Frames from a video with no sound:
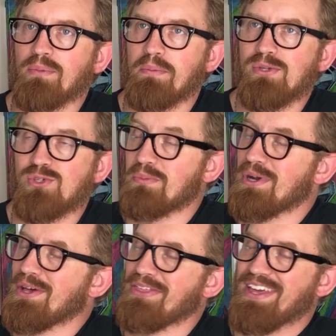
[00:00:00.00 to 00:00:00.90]
going to be super
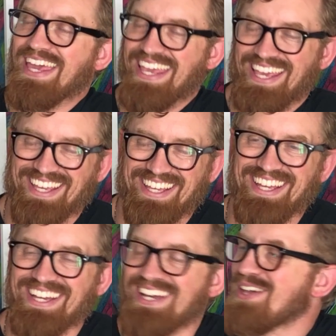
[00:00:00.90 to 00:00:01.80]
healthy.
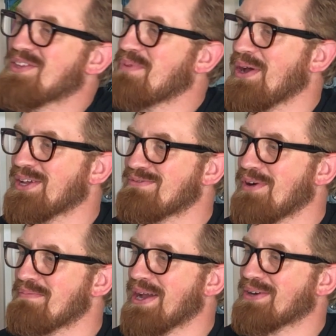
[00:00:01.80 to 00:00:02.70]
It's probably going to
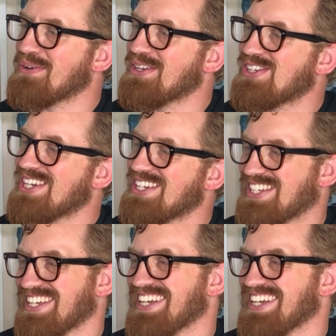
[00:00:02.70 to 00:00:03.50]
involve macaroni and cheese.